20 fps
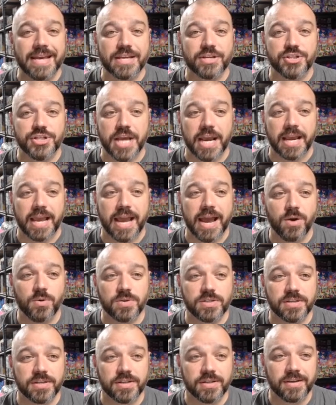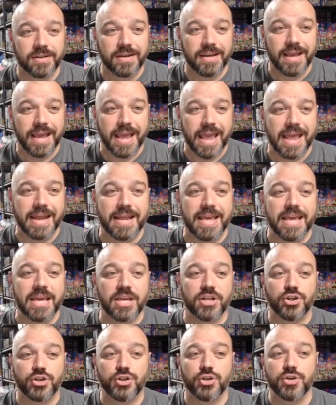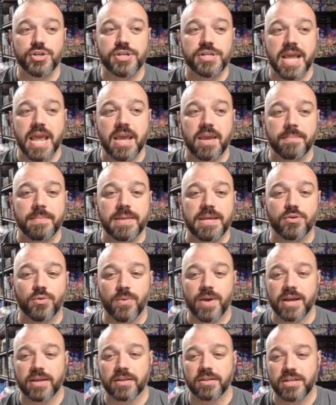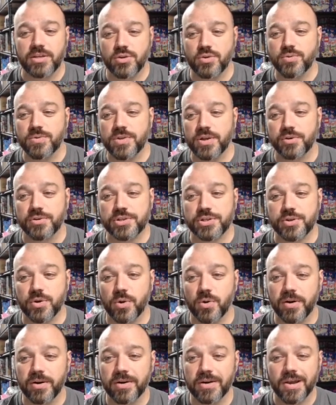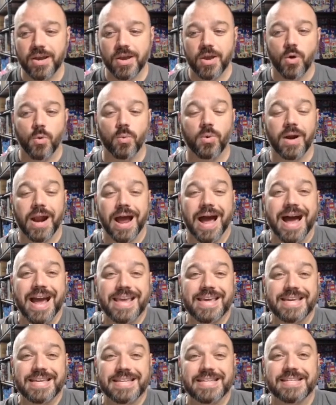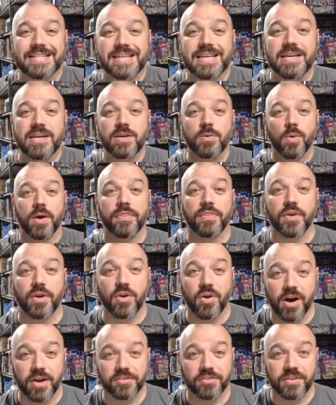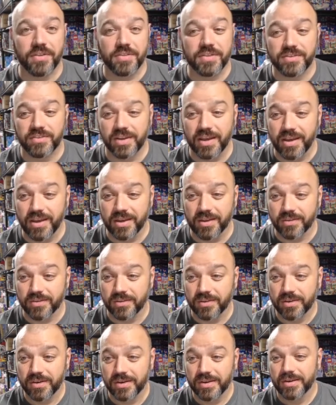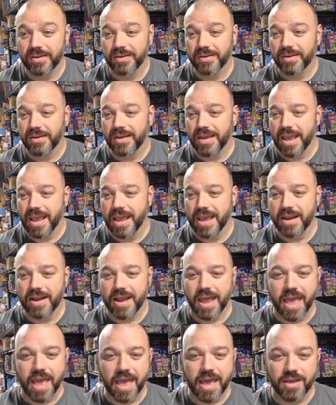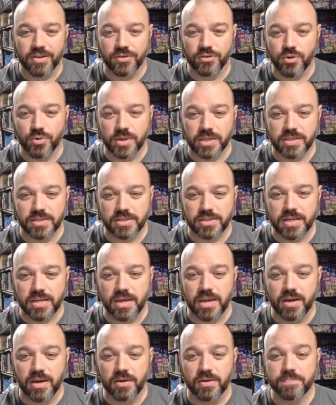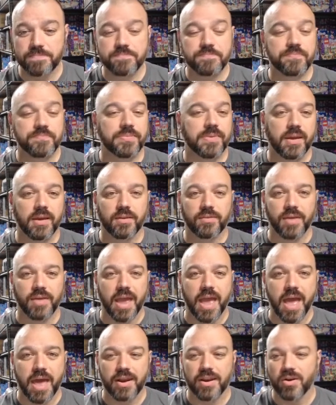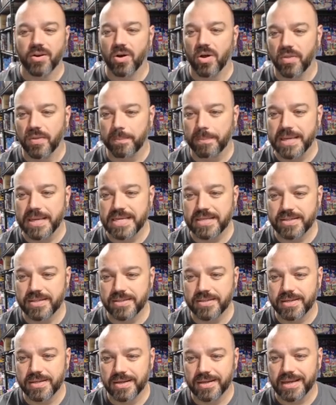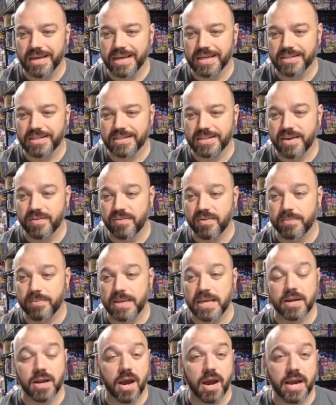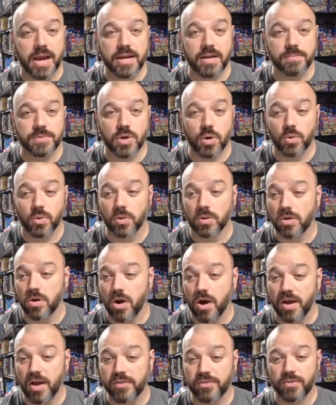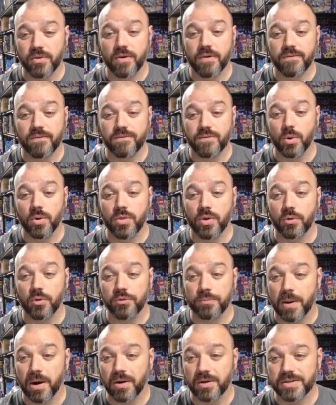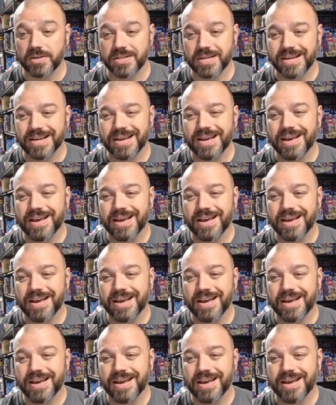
hit checkout, and it should take me directly to their store where I can see what the cost of this is. And as you can see here, it's added all the pieces. It's given me an item total cost for those parts.